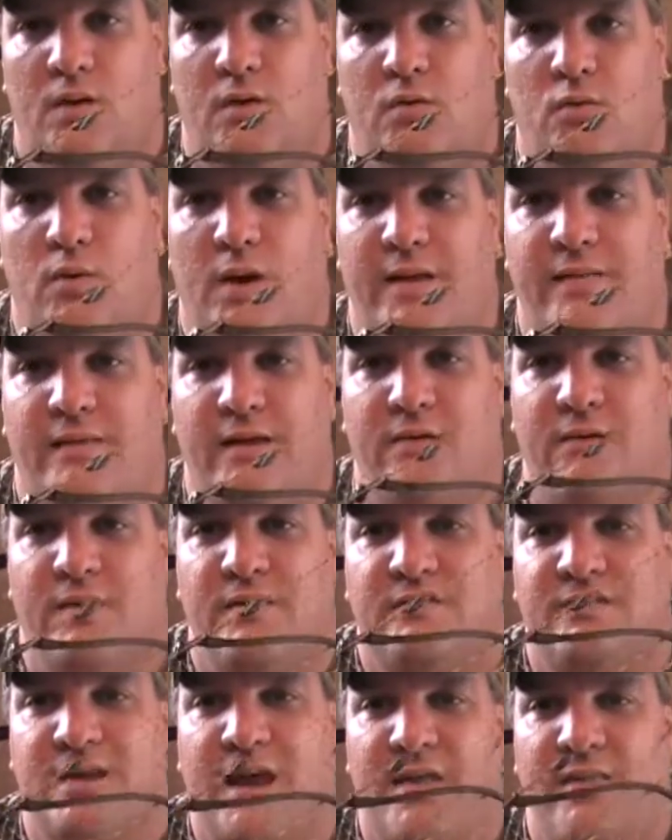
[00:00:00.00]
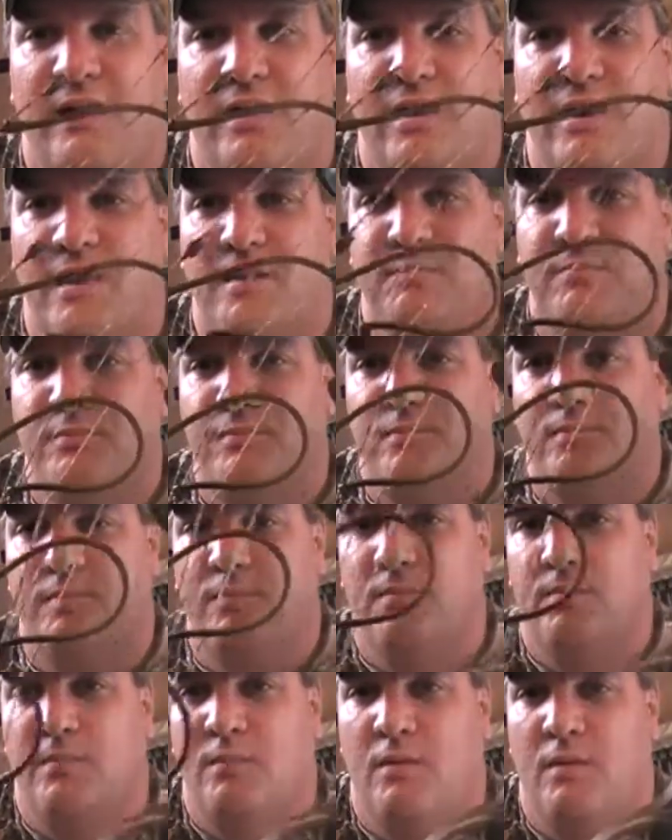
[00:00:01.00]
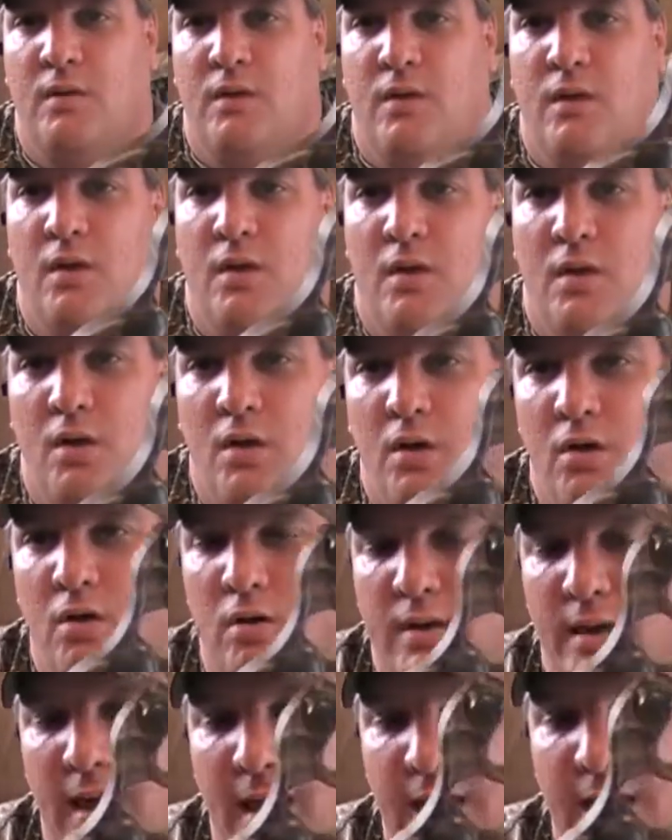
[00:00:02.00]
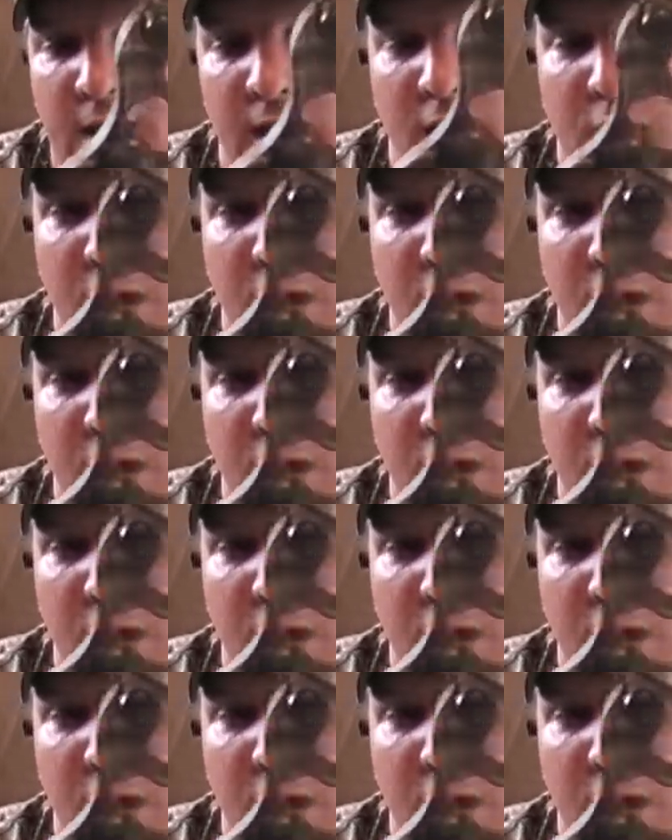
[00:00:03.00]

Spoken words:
right there inside the limb. Okay,